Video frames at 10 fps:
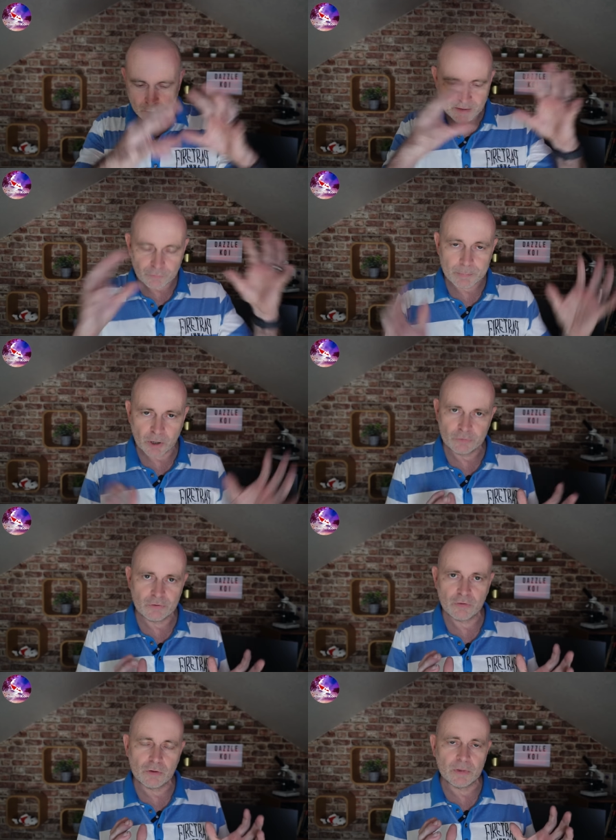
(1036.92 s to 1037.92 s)
every pond
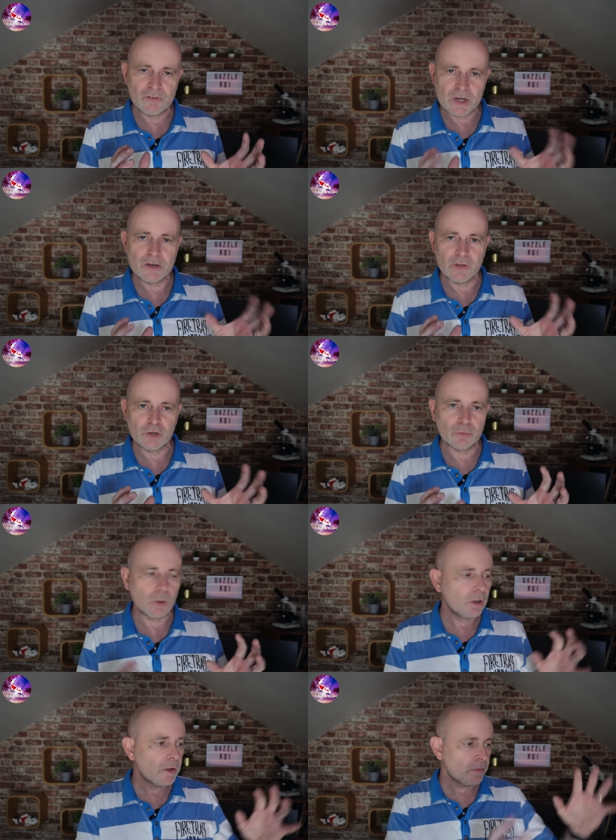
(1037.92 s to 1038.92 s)
system is
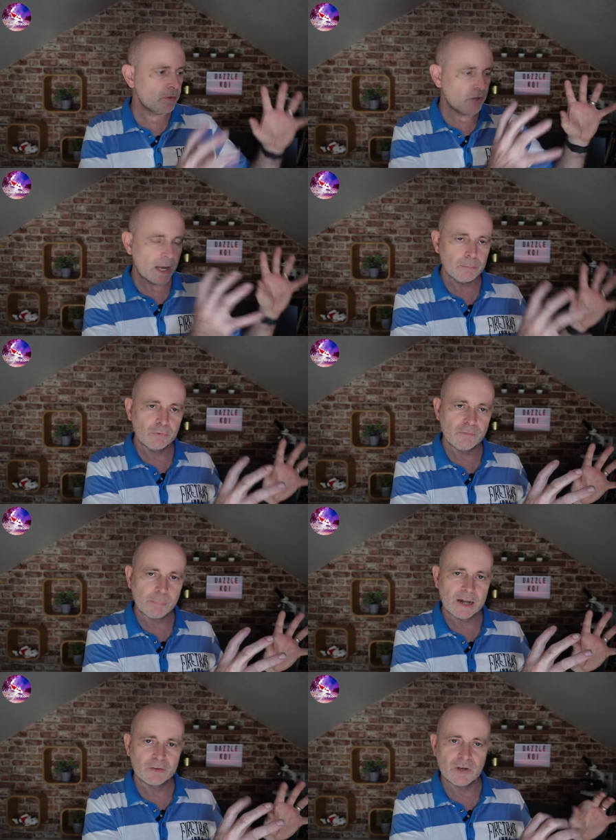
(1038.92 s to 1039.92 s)
individual. The types
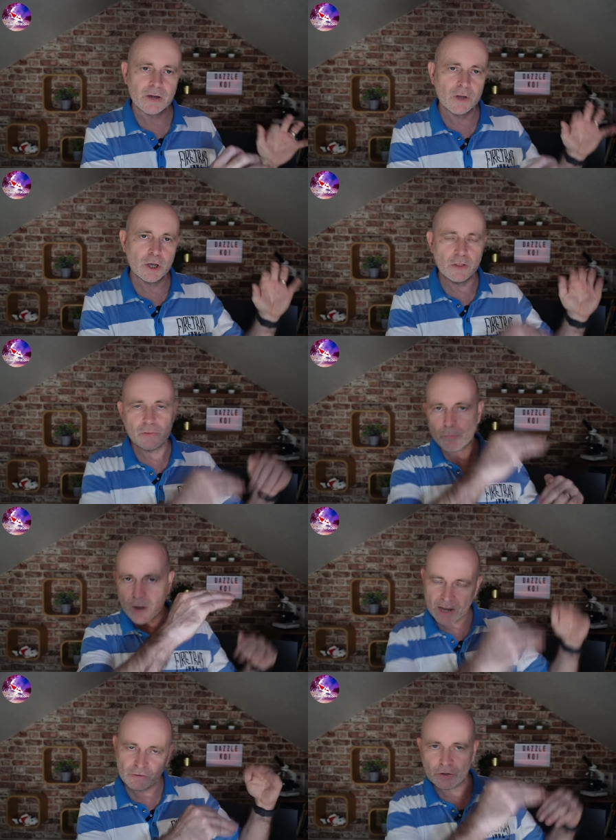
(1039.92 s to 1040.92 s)
of bacteria and the
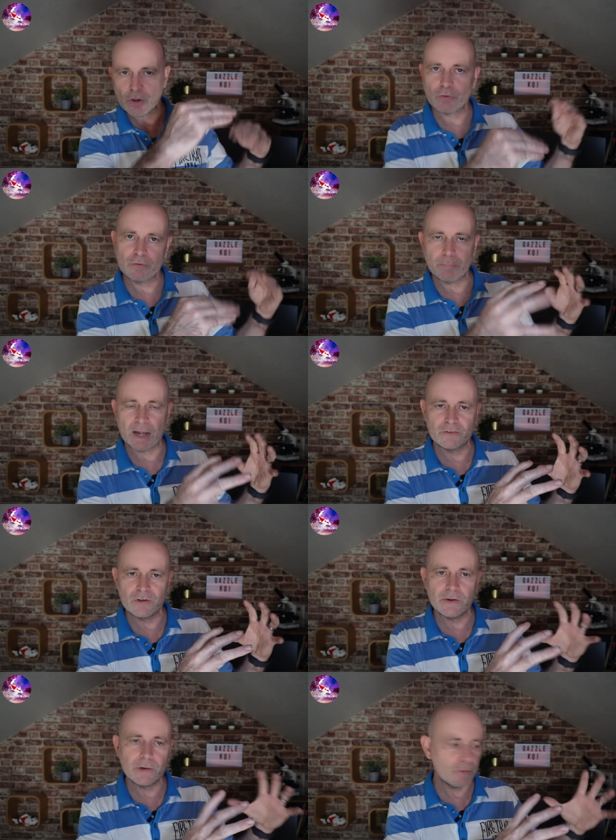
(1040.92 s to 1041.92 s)
ratios of
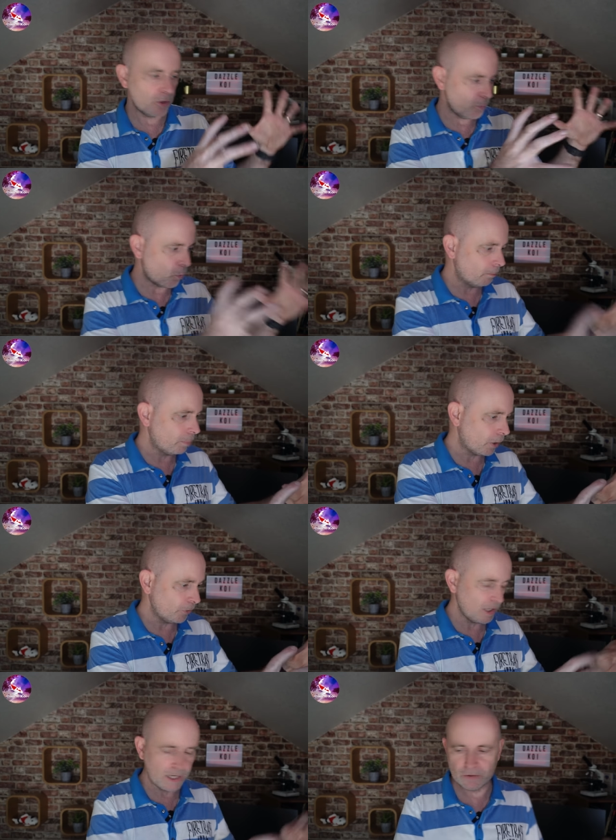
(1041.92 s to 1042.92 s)
bacteria that one
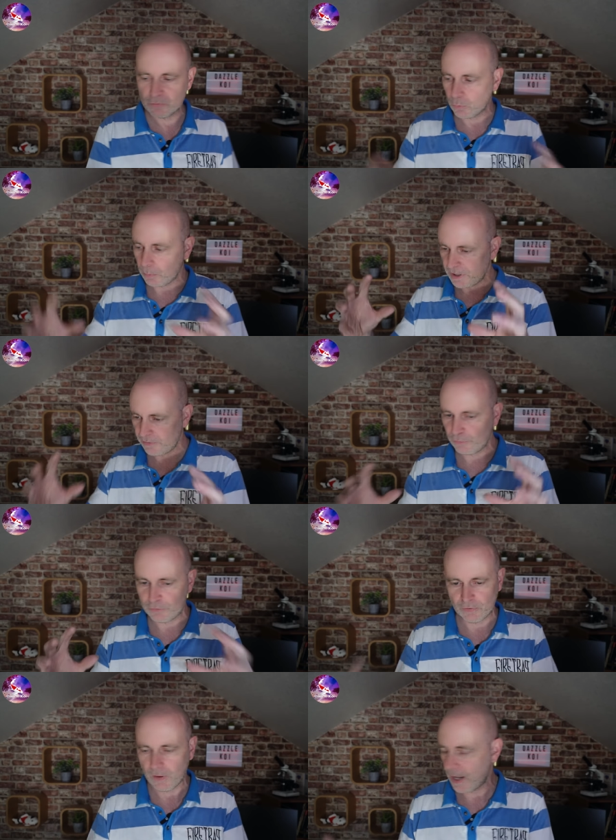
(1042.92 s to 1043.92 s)
pond needs will be
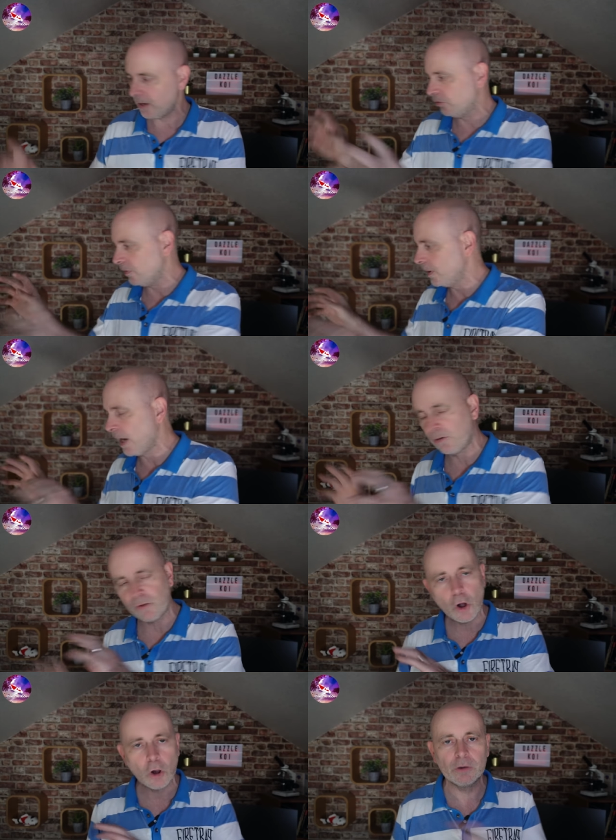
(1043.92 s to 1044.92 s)
different to the next and the
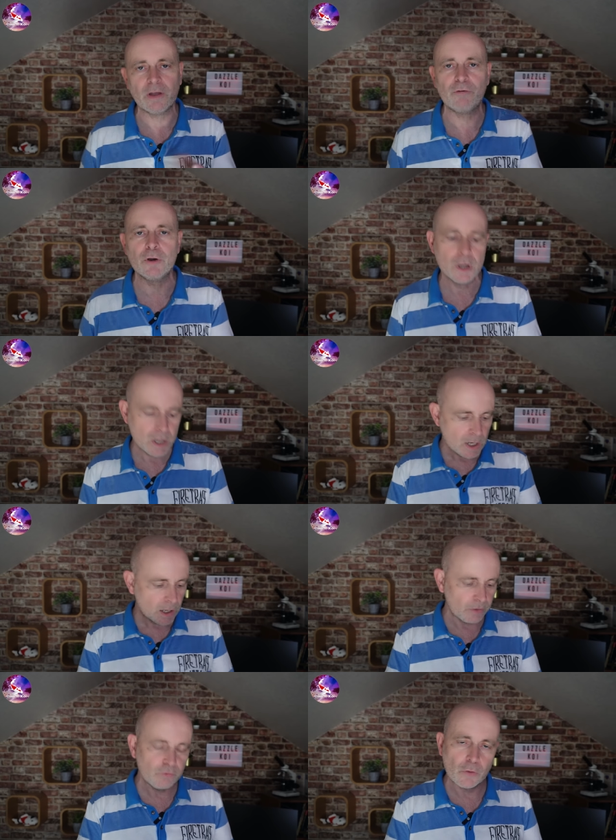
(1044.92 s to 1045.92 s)
next, all different.
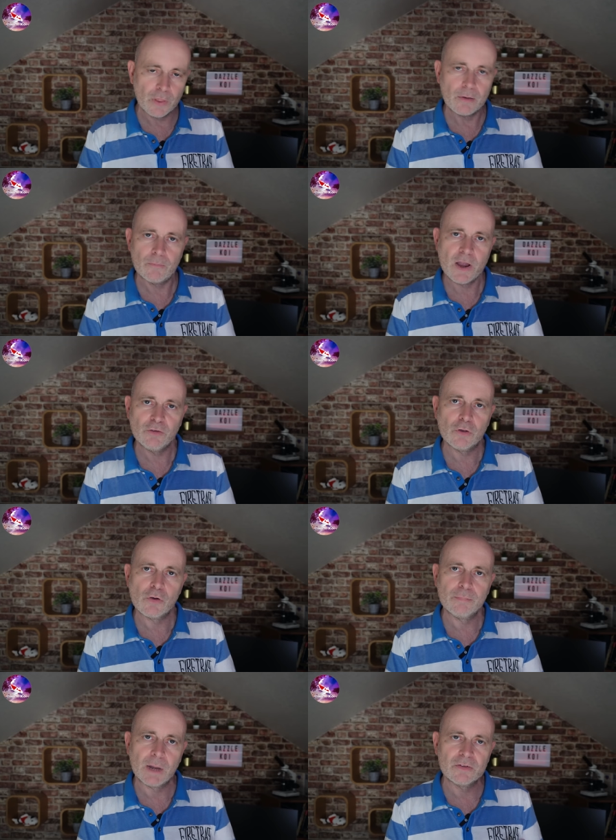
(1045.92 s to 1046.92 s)
And so that
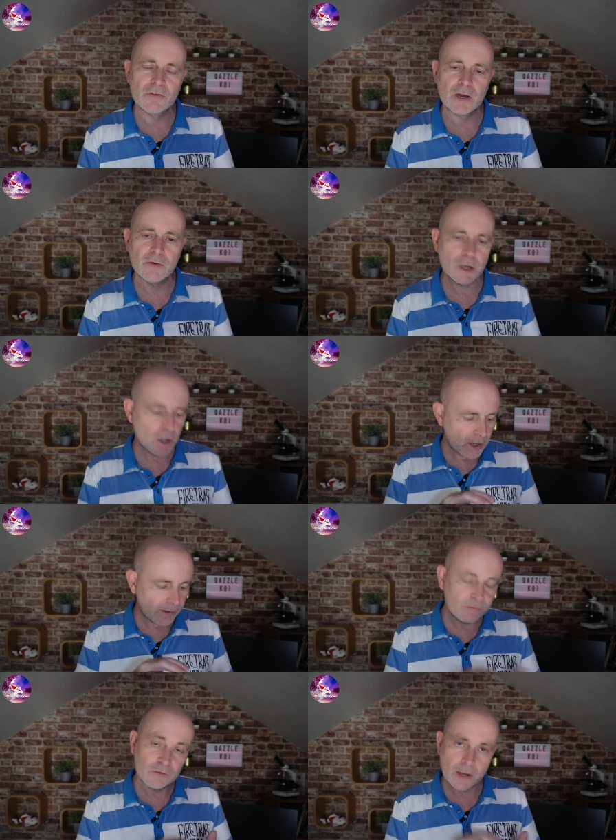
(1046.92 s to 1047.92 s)
ratio of bacteria
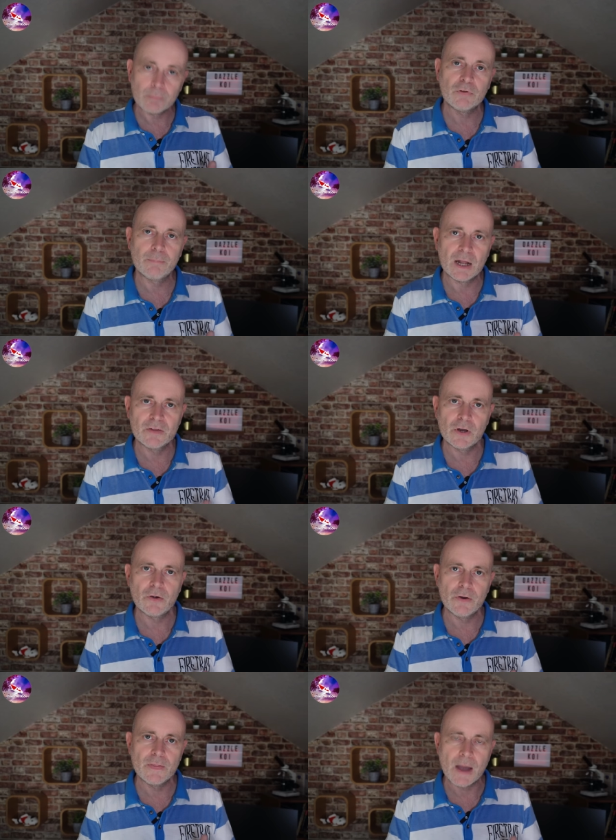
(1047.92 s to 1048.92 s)
and types of
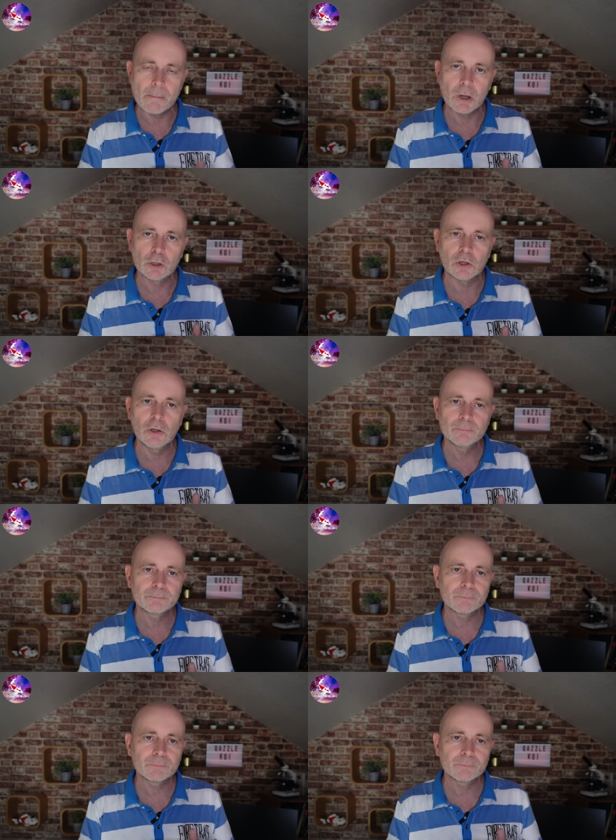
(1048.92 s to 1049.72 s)
bacteria in that bottle